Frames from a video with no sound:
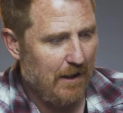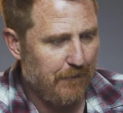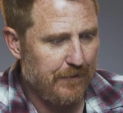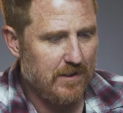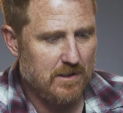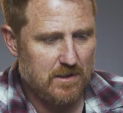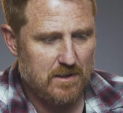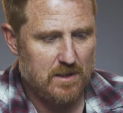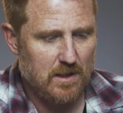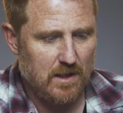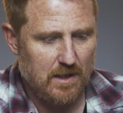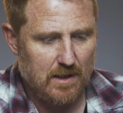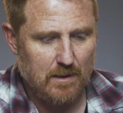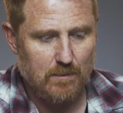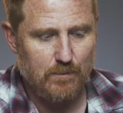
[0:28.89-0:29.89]
as
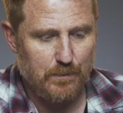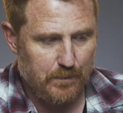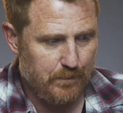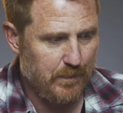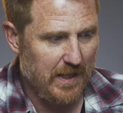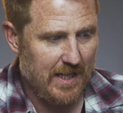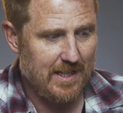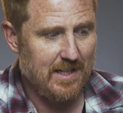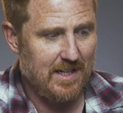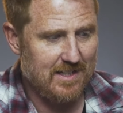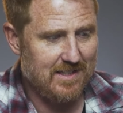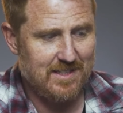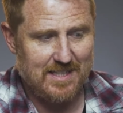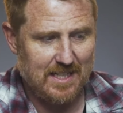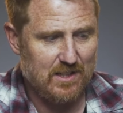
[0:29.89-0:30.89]
big as
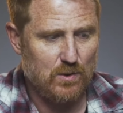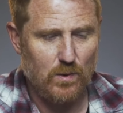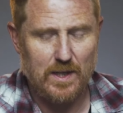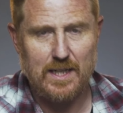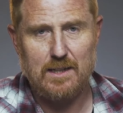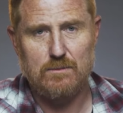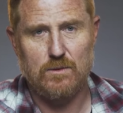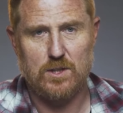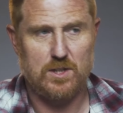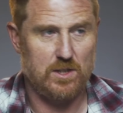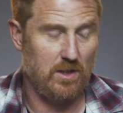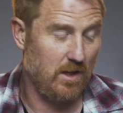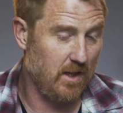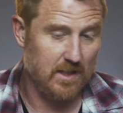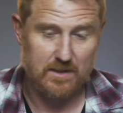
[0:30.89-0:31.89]
the 620, which is
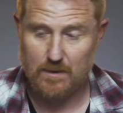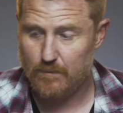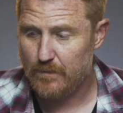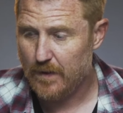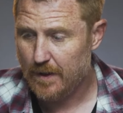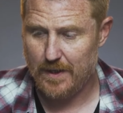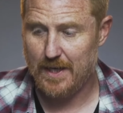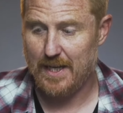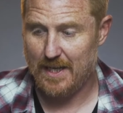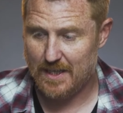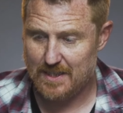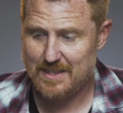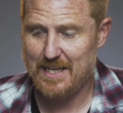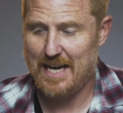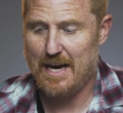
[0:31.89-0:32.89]
awesome. It
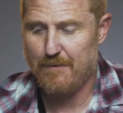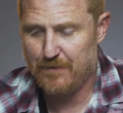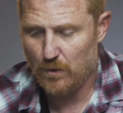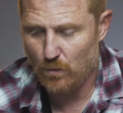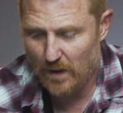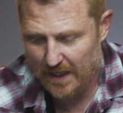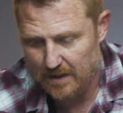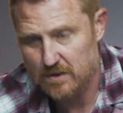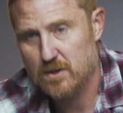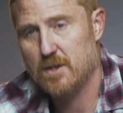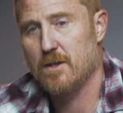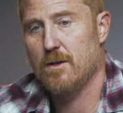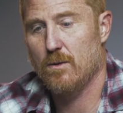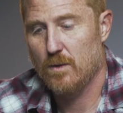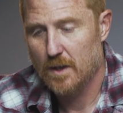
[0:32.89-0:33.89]
is half the weight.
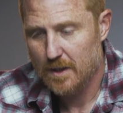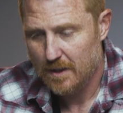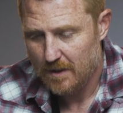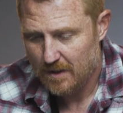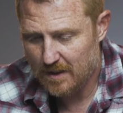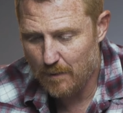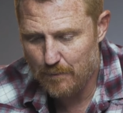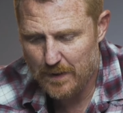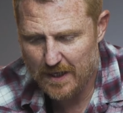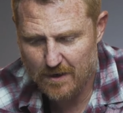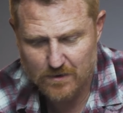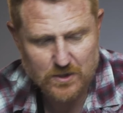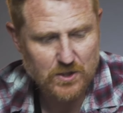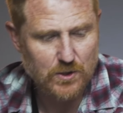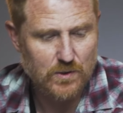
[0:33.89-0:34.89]
So
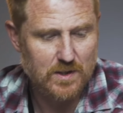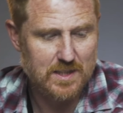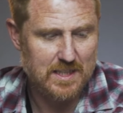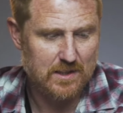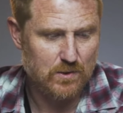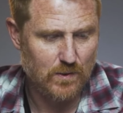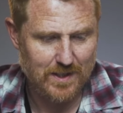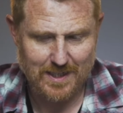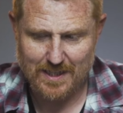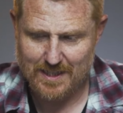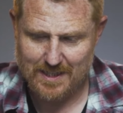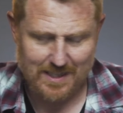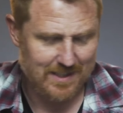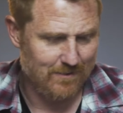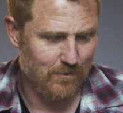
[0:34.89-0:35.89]
compared to the
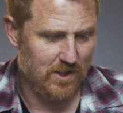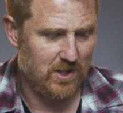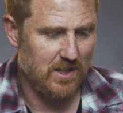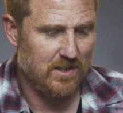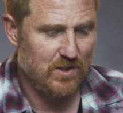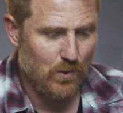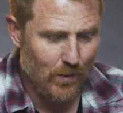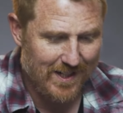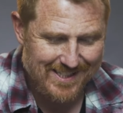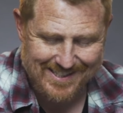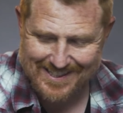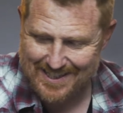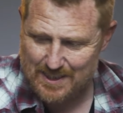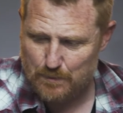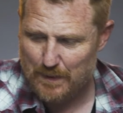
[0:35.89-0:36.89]
620, which is
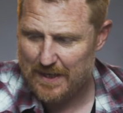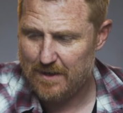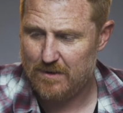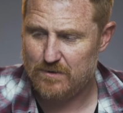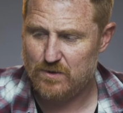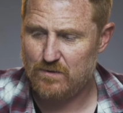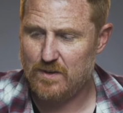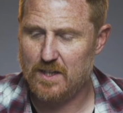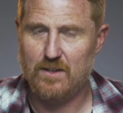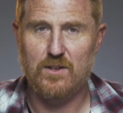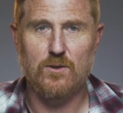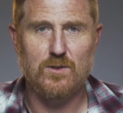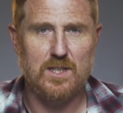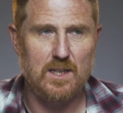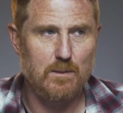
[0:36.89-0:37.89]
26 pounds, you've got a
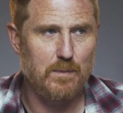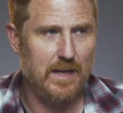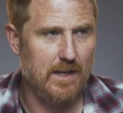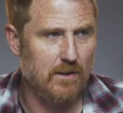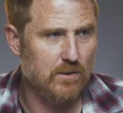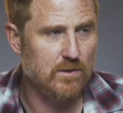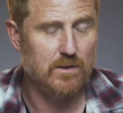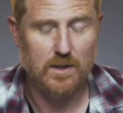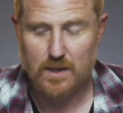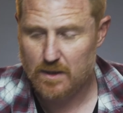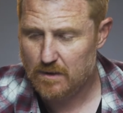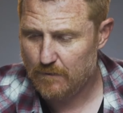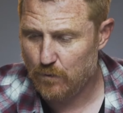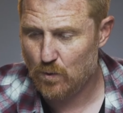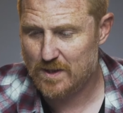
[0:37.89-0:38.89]
13-pound
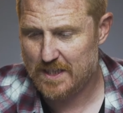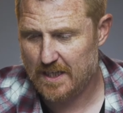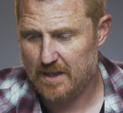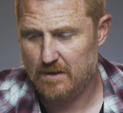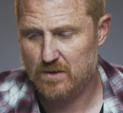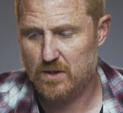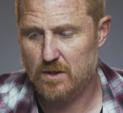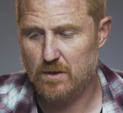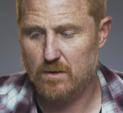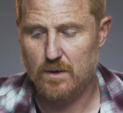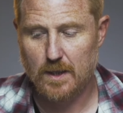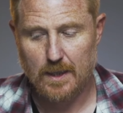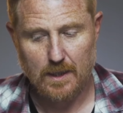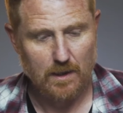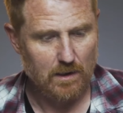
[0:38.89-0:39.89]
410. So
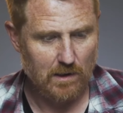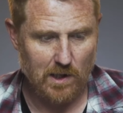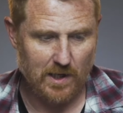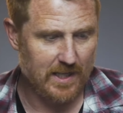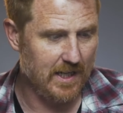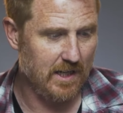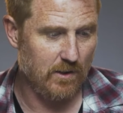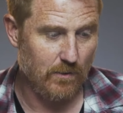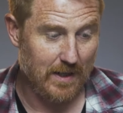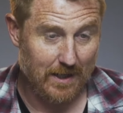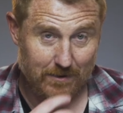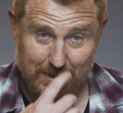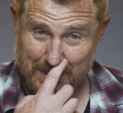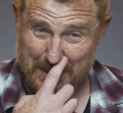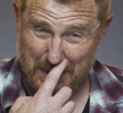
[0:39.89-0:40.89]
lugging it
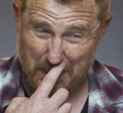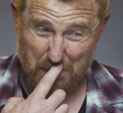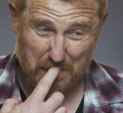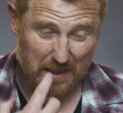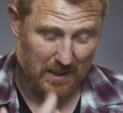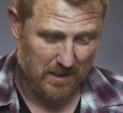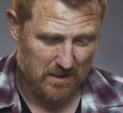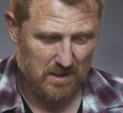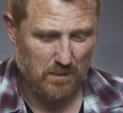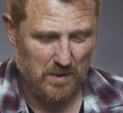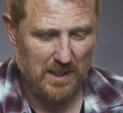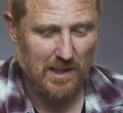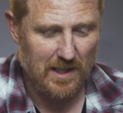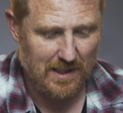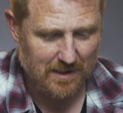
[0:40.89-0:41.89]
around is gonna be a
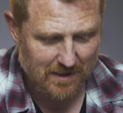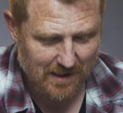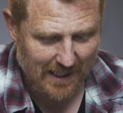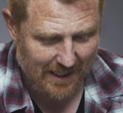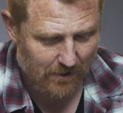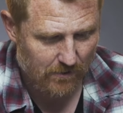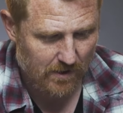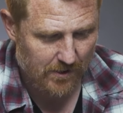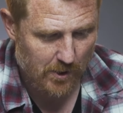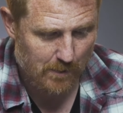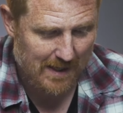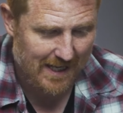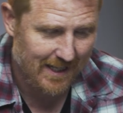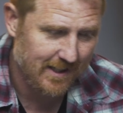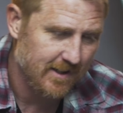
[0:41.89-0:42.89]
lot lighter on your
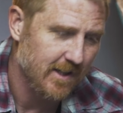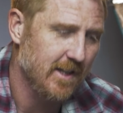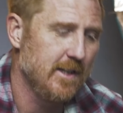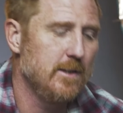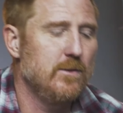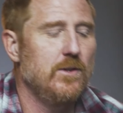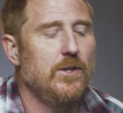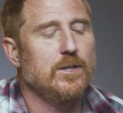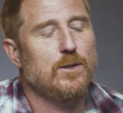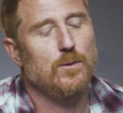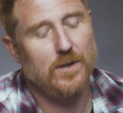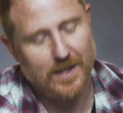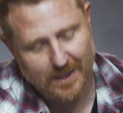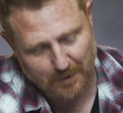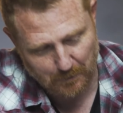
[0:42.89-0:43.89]
back. This
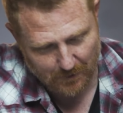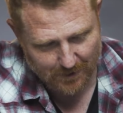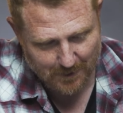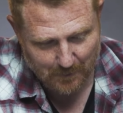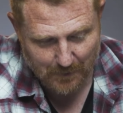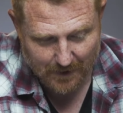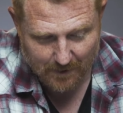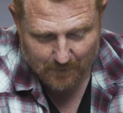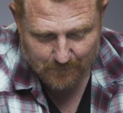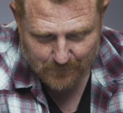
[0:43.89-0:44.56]
one I can barely pick up.